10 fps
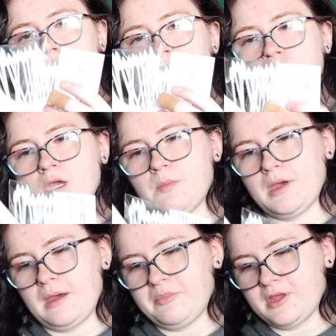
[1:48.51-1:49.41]
makeup
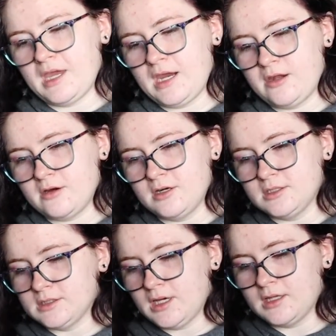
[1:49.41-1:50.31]

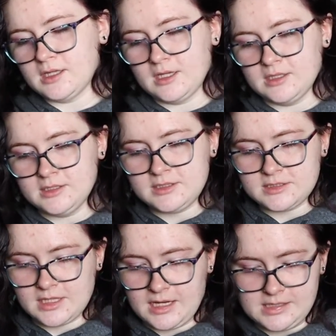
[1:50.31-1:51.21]
applicators, and then this
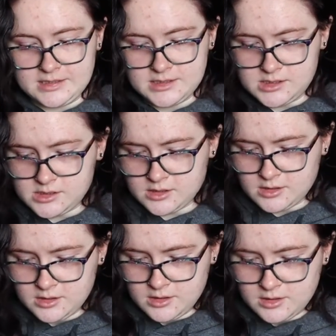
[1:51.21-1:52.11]
says
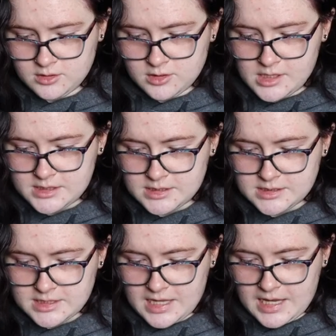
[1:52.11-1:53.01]
this
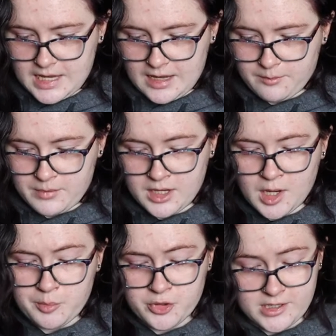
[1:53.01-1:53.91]
is a
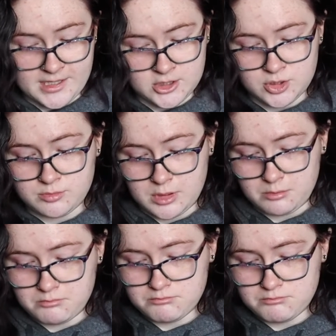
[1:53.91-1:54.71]
makeup protection bib.